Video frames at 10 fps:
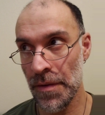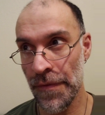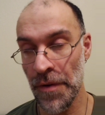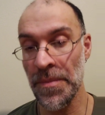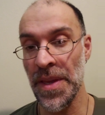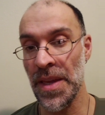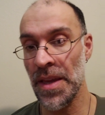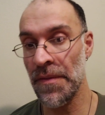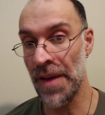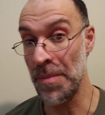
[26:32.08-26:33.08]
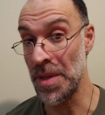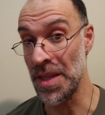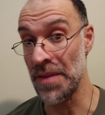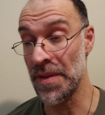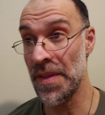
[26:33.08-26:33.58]
for me if I
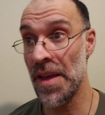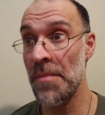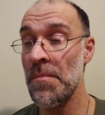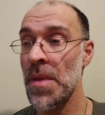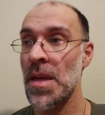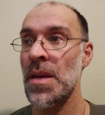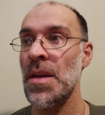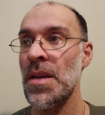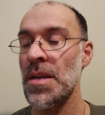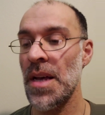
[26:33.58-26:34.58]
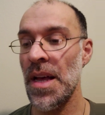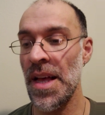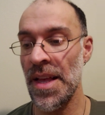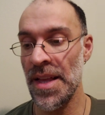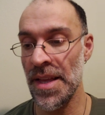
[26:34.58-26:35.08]
believe in them,
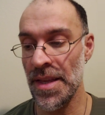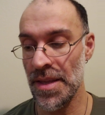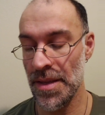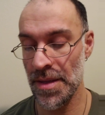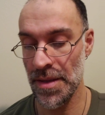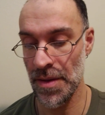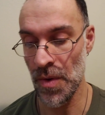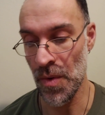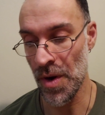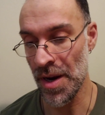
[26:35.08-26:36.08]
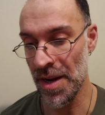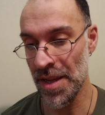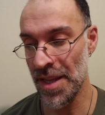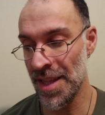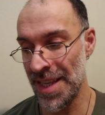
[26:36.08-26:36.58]
uh, or
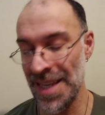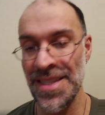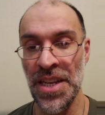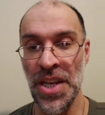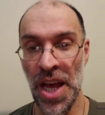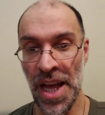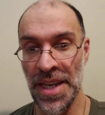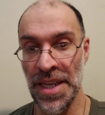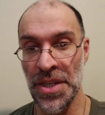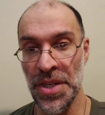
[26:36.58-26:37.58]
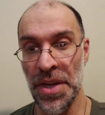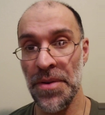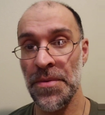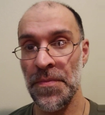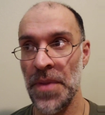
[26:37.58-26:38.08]
like it's a non
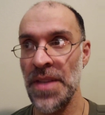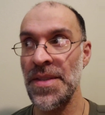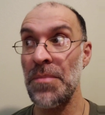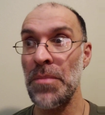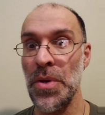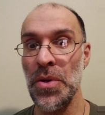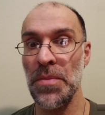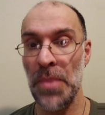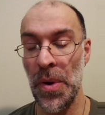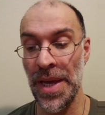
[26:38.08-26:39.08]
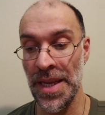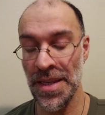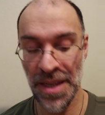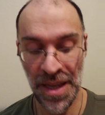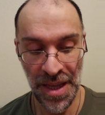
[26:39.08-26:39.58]
issue. It's a mood
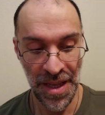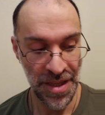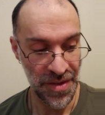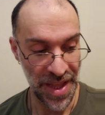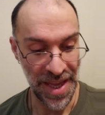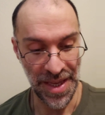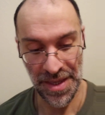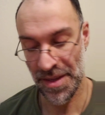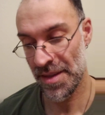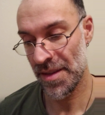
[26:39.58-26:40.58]
point. Like,